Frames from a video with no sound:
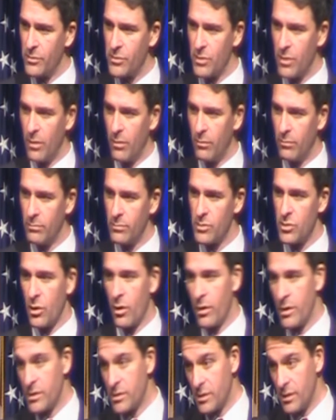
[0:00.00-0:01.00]
So
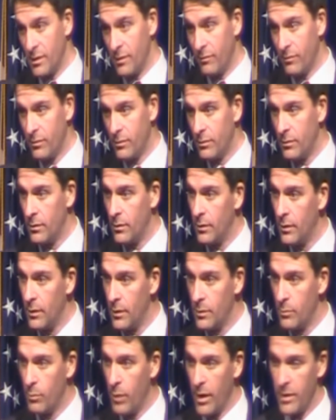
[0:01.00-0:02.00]
sorry, Steve.
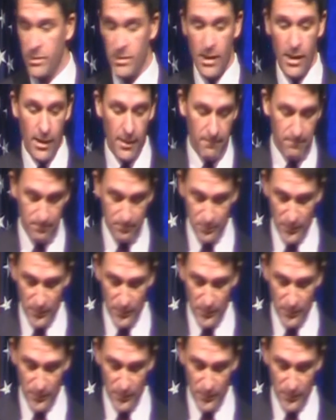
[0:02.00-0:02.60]
But uh,